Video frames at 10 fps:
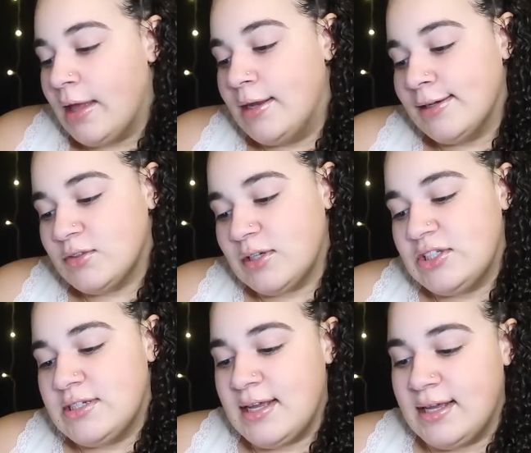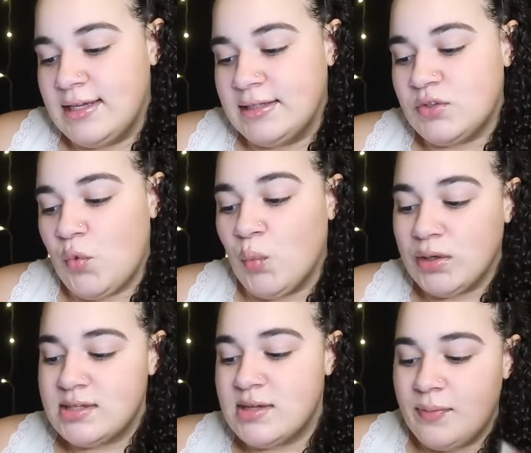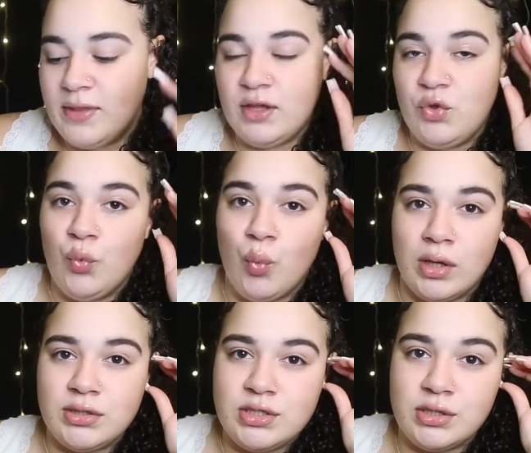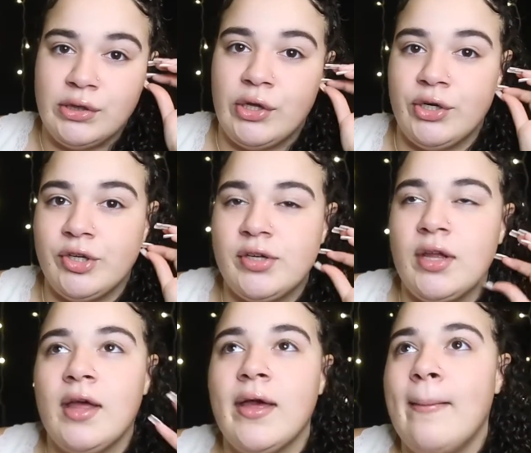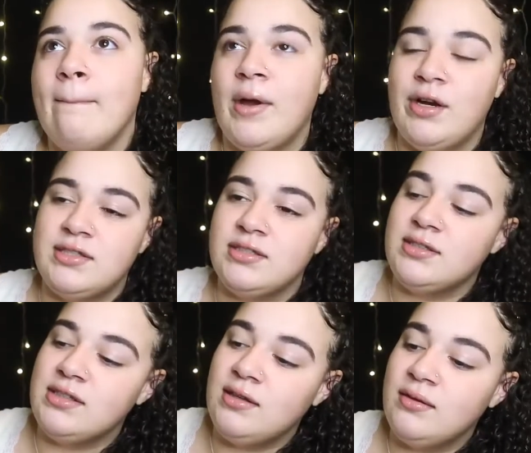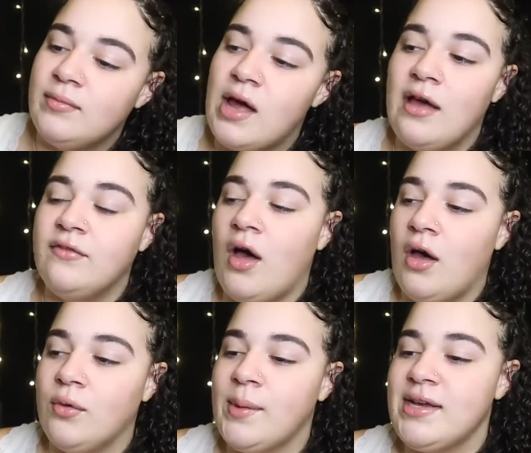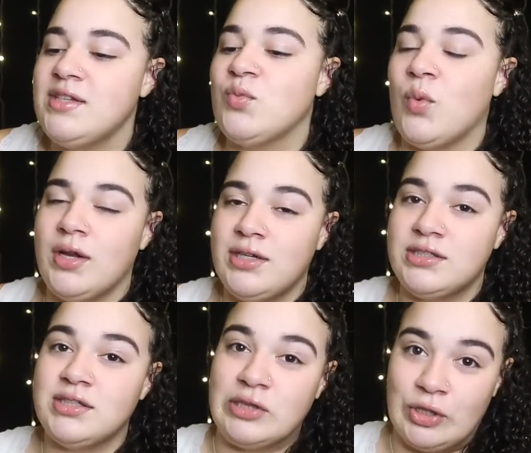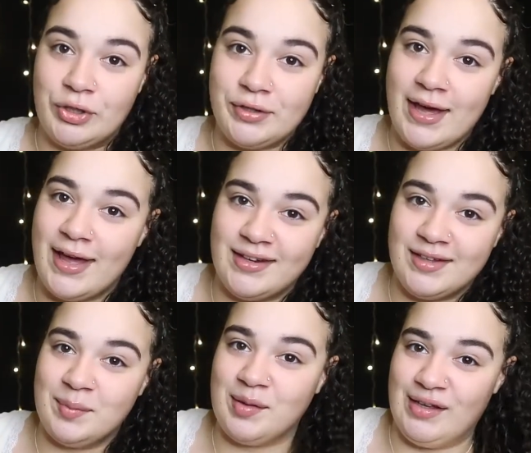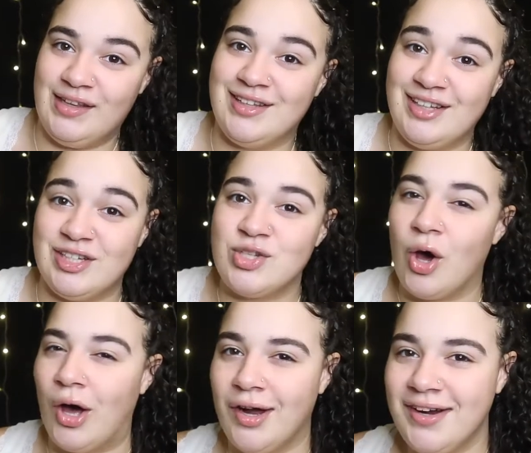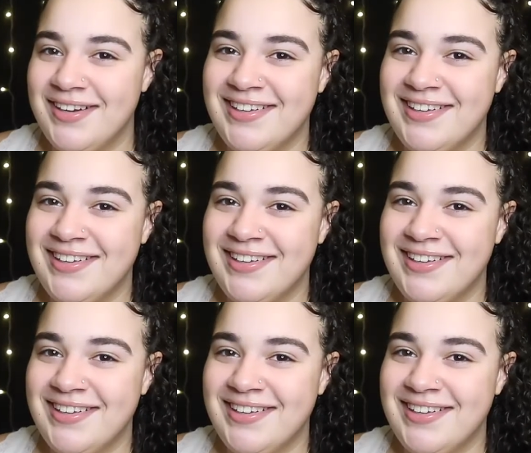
Next question is, what's something you want to learn? Personally, I've always wanted to learn how to play the guitar.